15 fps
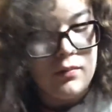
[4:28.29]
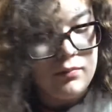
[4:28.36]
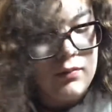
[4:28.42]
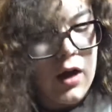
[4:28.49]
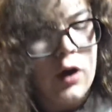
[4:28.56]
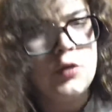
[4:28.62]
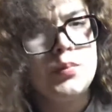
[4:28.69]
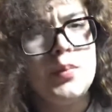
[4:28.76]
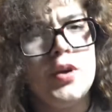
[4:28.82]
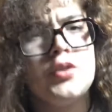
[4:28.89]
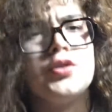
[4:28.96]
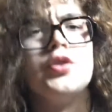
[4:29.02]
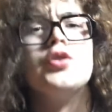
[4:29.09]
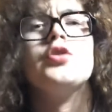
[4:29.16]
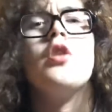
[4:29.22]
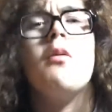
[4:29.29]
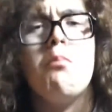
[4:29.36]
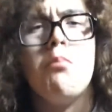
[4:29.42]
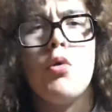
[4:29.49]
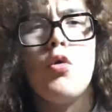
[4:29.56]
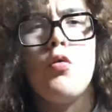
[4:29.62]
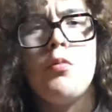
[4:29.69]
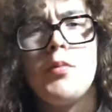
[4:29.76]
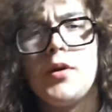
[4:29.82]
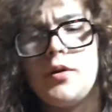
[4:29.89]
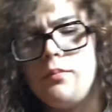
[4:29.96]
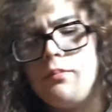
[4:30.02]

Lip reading: How's business? Booming.